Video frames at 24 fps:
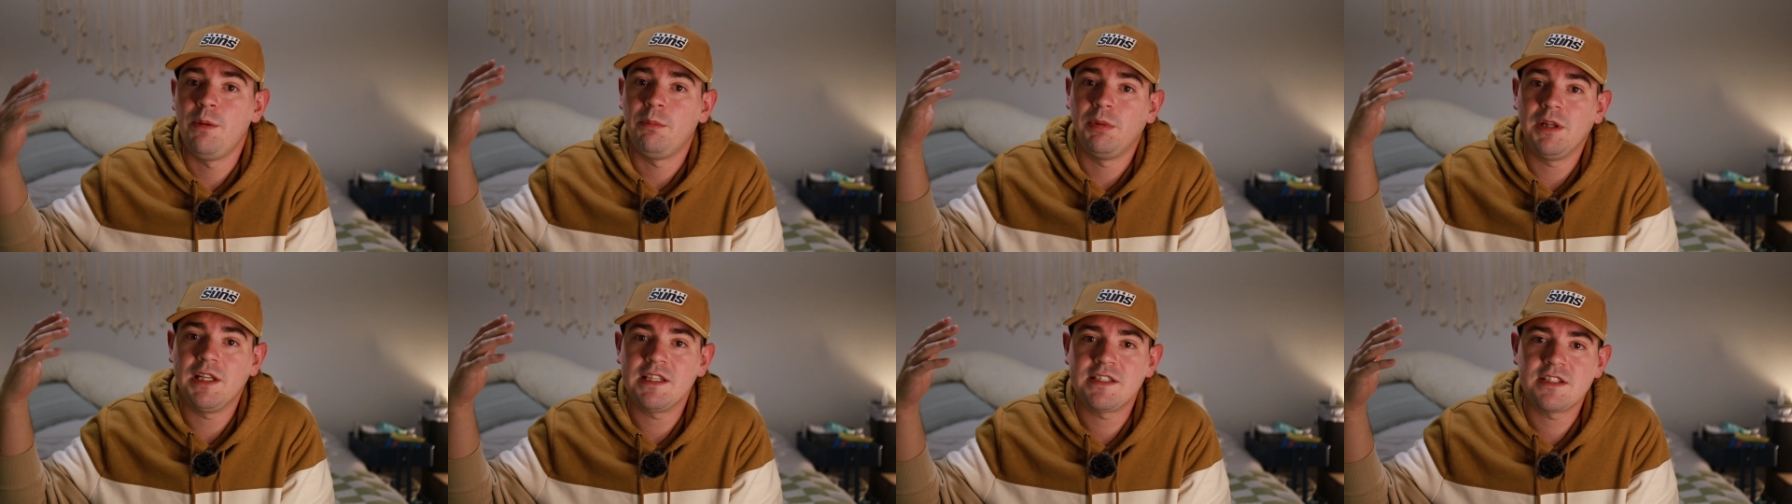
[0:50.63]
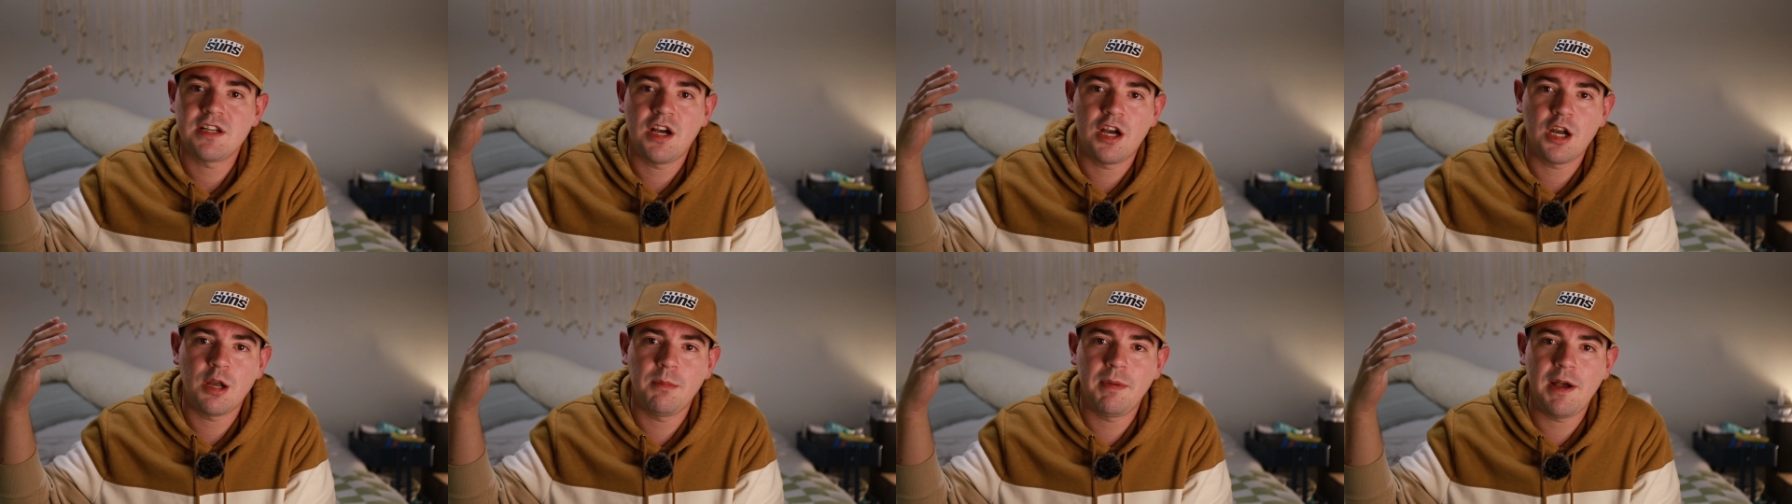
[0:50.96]
but
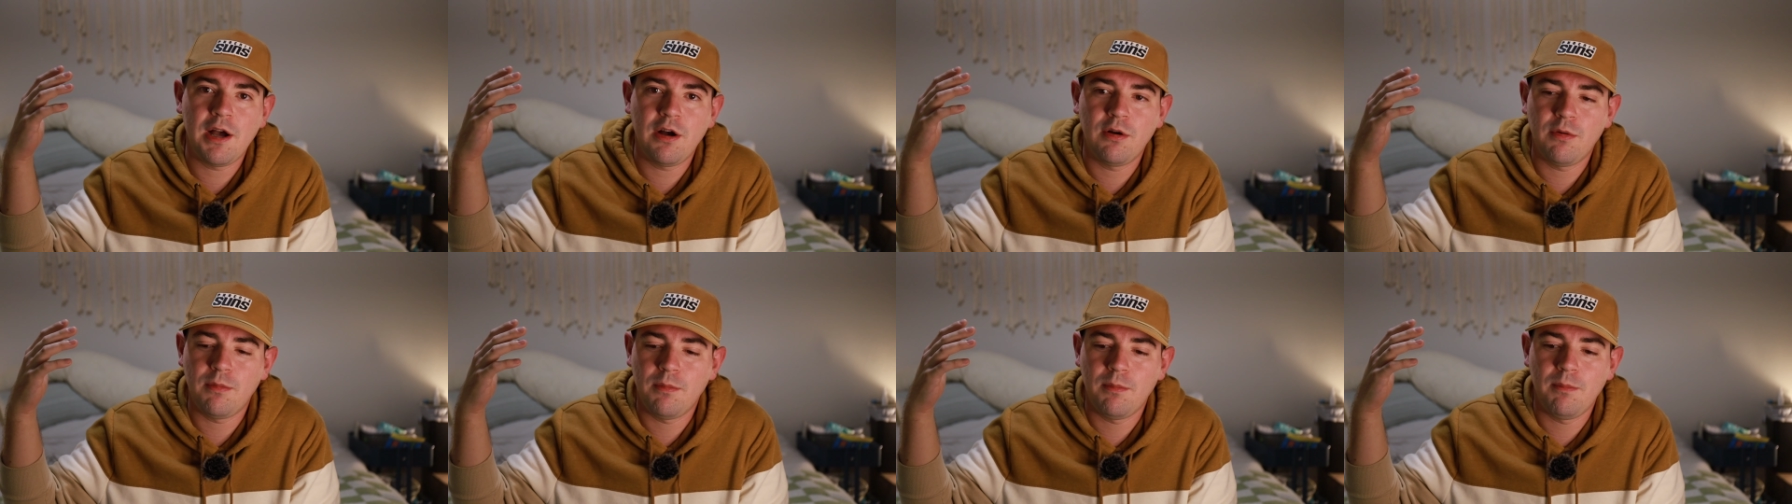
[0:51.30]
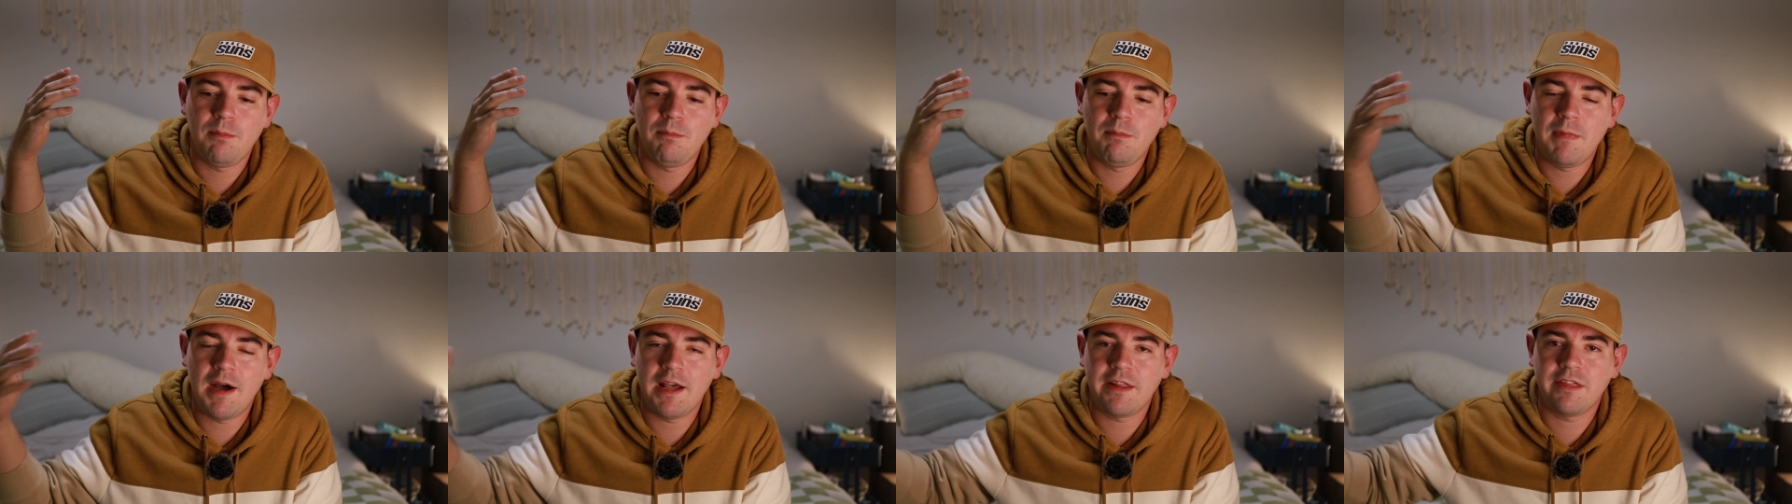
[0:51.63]
let's talk
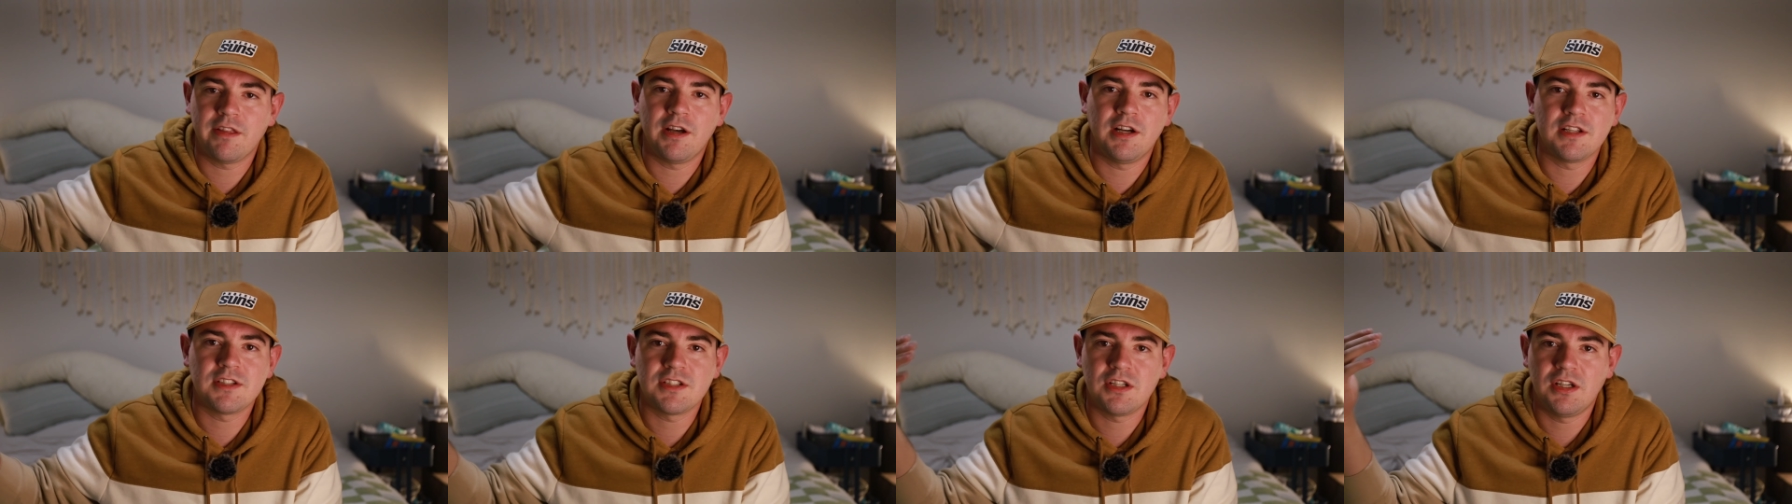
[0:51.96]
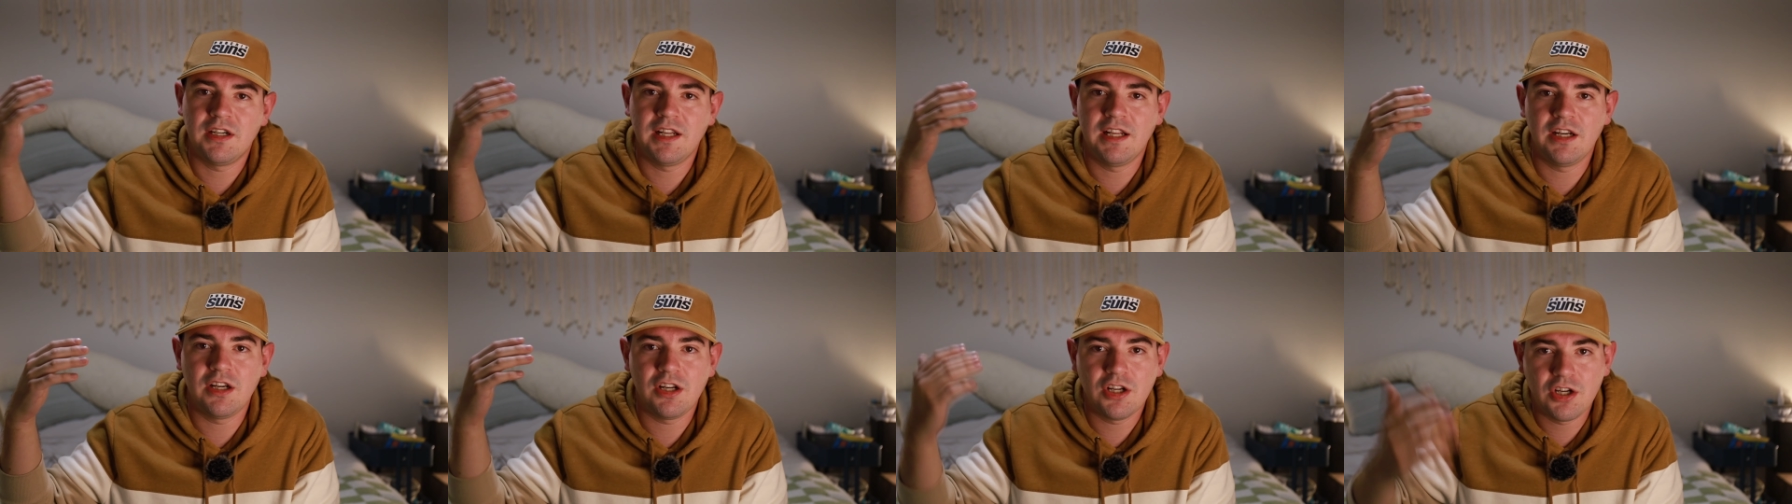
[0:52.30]
about my thoughts
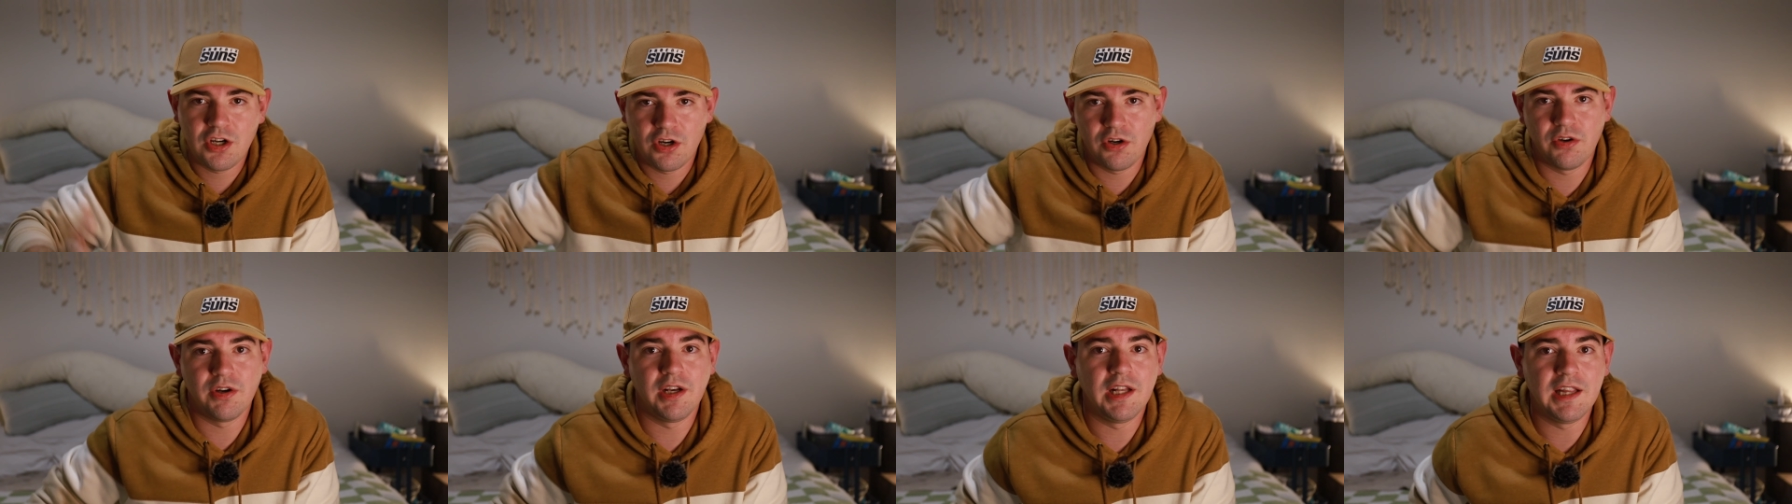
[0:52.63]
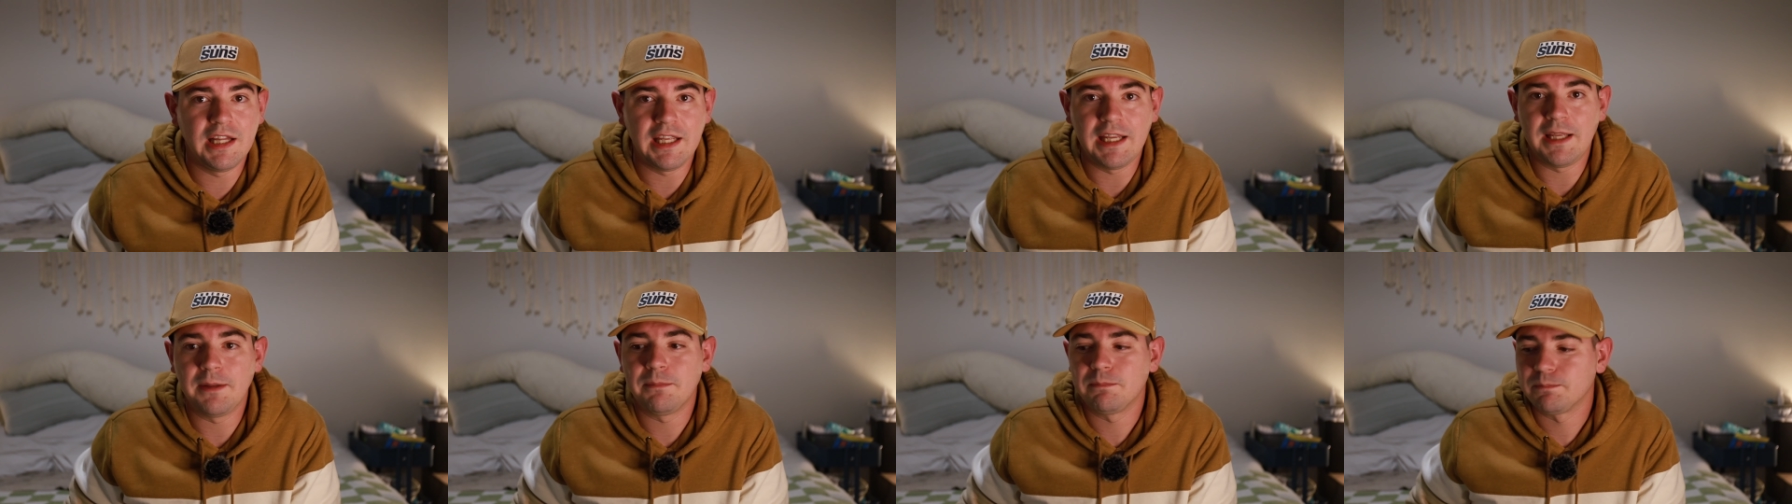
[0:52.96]
on it
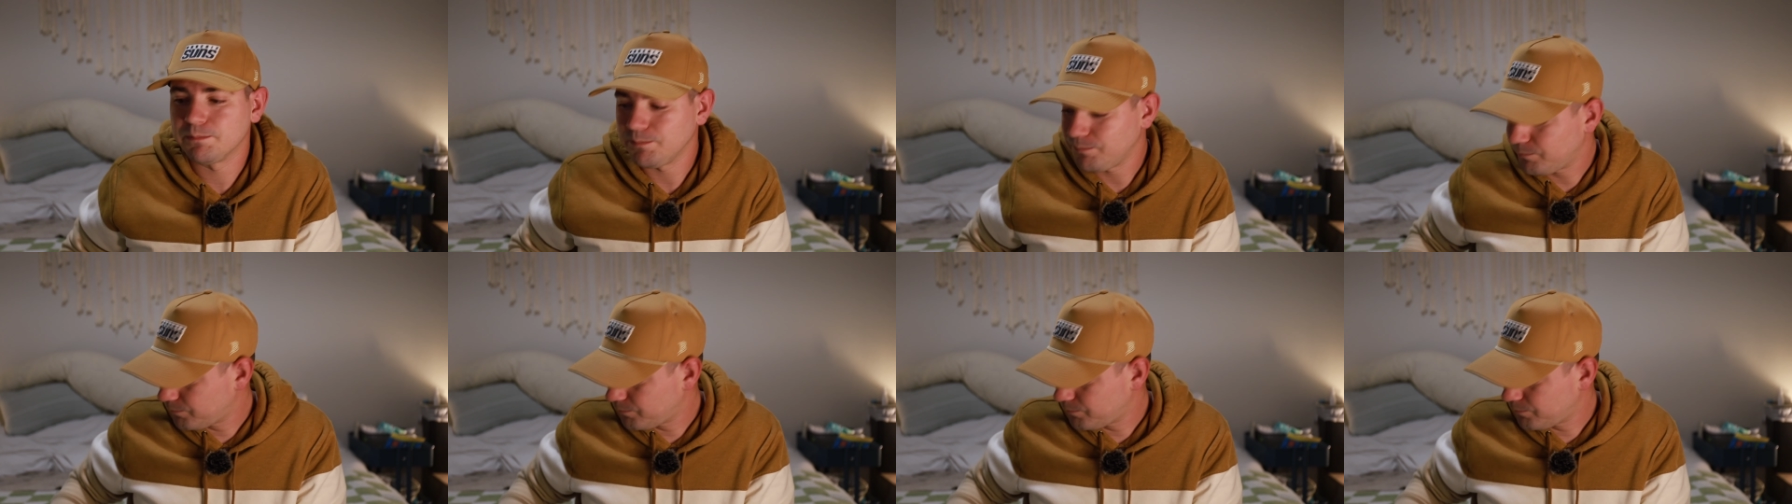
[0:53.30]
currently.